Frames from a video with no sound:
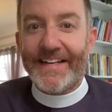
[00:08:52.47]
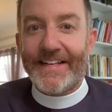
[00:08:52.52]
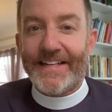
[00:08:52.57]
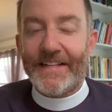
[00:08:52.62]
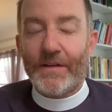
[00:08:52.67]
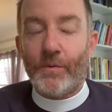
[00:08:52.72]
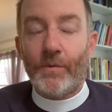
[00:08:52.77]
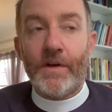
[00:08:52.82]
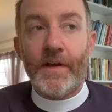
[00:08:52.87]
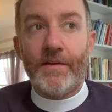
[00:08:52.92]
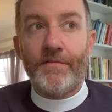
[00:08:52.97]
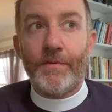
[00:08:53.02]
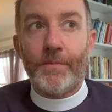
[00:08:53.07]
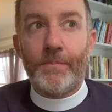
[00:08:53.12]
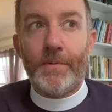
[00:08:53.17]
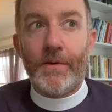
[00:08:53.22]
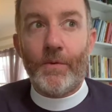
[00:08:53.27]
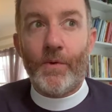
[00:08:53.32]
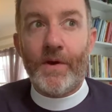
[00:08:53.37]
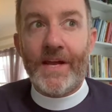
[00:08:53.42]
that
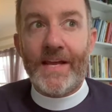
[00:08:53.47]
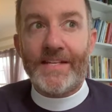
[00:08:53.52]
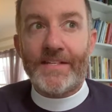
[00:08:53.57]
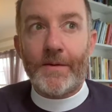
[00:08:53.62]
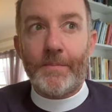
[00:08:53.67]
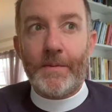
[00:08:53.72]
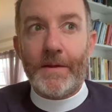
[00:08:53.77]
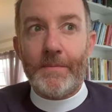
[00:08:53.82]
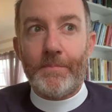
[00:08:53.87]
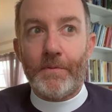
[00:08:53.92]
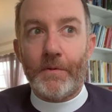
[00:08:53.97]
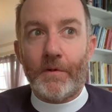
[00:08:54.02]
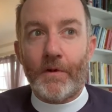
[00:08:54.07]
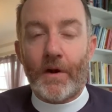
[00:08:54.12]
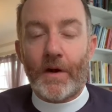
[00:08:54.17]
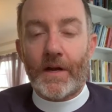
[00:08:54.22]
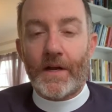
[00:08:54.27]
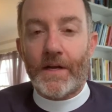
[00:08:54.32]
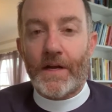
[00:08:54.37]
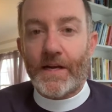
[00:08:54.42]
we as a people
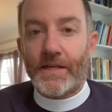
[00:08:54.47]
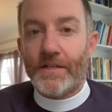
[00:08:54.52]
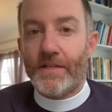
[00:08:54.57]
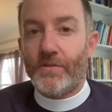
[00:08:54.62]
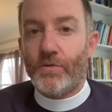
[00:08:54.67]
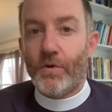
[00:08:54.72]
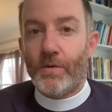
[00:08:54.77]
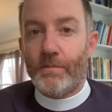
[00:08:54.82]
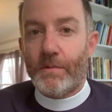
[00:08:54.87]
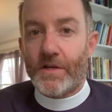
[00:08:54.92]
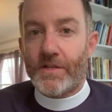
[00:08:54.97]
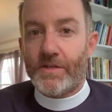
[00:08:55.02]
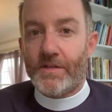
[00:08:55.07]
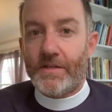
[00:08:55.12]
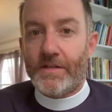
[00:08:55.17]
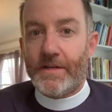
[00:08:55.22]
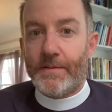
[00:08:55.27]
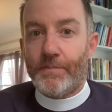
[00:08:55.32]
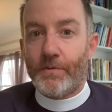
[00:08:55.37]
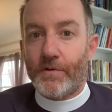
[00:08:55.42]
are connected to a
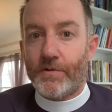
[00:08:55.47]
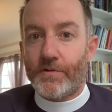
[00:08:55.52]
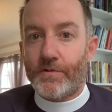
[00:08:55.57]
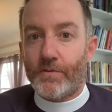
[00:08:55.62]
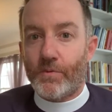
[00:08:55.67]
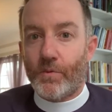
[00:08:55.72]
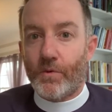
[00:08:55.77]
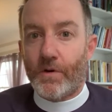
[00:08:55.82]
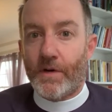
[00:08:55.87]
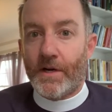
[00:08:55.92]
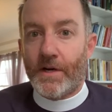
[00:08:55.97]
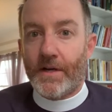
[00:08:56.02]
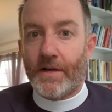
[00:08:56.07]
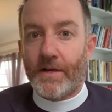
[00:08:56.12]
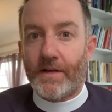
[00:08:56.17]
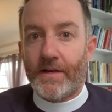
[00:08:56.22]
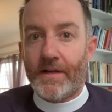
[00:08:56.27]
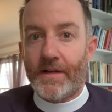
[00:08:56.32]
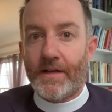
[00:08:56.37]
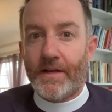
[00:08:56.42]
much deeper story.
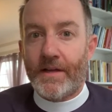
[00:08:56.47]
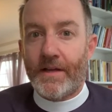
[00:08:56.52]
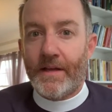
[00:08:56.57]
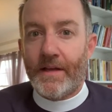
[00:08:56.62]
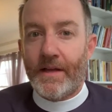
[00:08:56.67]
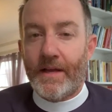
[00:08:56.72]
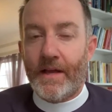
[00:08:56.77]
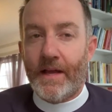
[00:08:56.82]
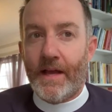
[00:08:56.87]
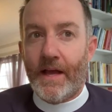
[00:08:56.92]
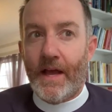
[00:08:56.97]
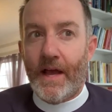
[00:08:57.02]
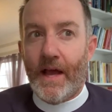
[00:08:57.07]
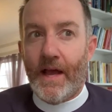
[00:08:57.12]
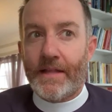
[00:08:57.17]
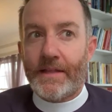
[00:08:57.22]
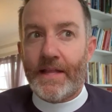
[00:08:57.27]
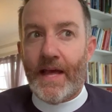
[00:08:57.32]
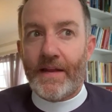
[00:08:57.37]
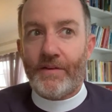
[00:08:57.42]

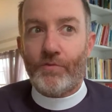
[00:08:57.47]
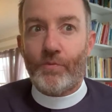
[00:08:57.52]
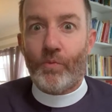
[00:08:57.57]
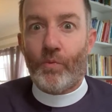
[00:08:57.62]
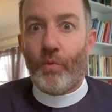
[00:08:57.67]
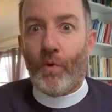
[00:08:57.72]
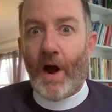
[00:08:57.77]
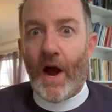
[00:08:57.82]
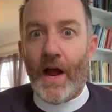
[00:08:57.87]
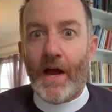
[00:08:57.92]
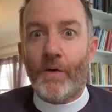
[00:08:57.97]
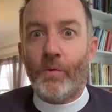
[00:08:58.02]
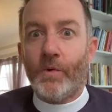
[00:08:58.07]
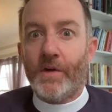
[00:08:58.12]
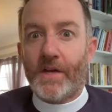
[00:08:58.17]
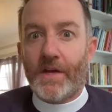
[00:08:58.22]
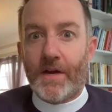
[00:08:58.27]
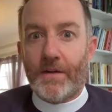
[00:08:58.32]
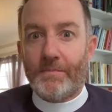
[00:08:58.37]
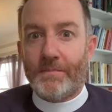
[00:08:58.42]
And that's why
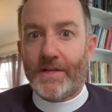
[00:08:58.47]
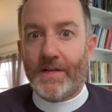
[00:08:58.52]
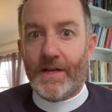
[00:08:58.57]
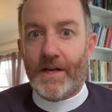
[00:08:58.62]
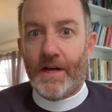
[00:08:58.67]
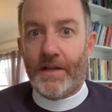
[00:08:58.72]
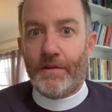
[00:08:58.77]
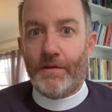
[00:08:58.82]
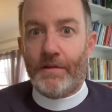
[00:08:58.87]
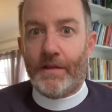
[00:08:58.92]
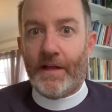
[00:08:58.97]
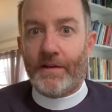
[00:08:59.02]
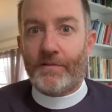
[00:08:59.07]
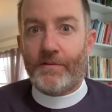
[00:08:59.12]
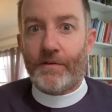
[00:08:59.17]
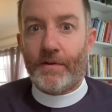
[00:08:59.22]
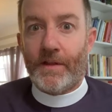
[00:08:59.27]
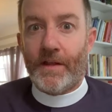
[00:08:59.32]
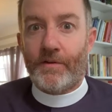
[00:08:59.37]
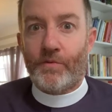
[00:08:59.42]
we come together.
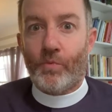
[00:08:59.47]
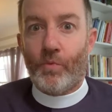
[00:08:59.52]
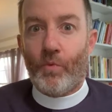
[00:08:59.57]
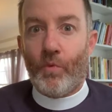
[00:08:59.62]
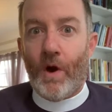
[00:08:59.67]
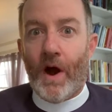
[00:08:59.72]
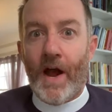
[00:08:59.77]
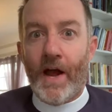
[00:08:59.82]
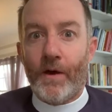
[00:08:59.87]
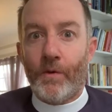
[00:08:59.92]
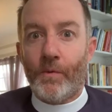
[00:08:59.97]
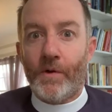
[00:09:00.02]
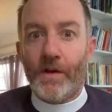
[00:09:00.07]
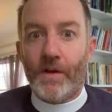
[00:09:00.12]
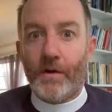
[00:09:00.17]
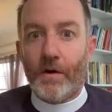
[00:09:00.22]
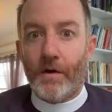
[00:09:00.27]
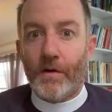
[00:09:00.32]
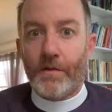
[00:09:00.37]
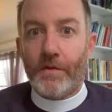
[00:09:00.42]
That's why
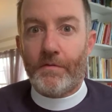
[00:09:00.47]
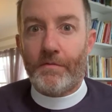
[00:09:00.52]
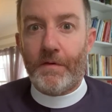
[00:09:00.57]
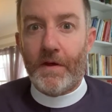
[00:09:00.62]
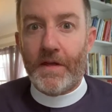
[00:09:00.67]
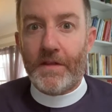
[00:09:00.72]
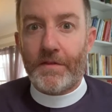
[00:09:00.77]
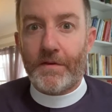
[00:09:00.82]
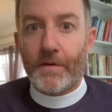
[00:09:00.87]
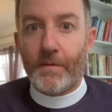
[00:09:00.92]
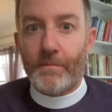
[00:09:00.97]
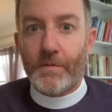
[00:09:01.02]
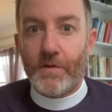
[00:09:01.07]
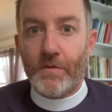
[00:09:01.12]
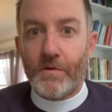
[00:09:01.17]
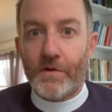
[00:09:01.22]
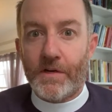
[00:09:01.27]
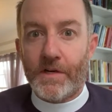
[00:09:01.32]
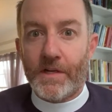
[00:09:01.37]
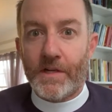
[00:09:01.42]
we are the faith
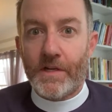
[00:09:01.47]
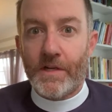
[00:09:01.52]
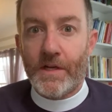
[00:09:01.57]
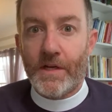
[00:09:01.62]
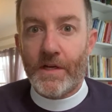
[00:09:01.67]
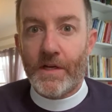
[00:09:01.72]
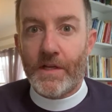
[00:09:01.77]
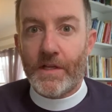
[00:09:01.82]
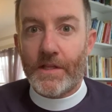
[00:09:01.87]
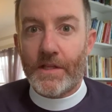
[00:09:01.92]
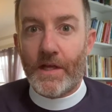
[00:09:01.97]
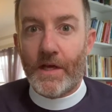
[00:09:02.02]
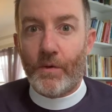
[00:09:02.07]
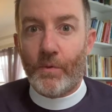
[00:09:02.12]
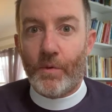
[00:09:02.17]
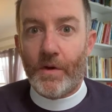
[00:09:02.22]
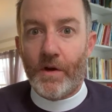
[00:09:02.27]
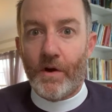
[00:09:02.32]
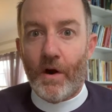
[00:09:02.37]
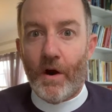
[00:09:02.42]
community that
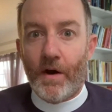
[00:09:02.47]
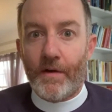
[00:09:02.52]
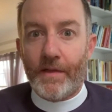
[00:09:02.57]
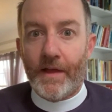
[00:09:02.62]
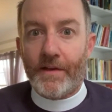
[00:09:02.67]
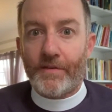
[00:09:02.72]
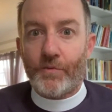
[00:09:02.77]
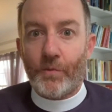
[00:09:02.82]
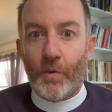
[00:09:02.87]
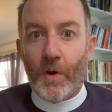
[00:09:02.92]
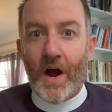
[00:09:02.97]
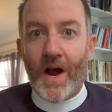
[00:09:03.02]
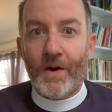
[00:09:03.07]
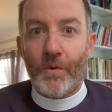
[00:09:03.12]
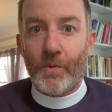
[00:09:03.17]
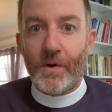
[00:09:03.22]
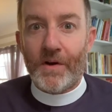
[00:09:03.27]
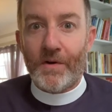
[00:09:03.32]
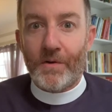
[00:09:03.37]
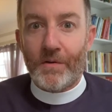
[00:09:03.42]
we are. That's why
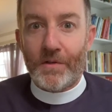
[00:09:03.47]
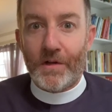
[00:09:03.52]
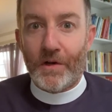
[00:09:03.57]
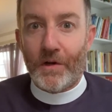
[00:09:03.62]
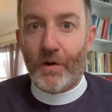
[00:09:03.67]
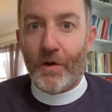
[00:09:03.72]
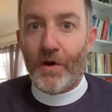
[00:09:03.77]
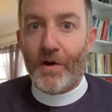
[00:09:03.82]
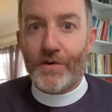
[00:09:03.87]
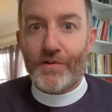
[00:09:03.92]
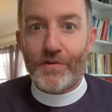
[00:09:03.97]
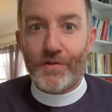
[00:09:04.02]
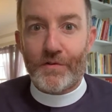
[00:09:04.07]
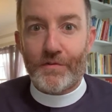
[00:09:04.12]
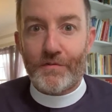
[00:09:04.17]
we are the larger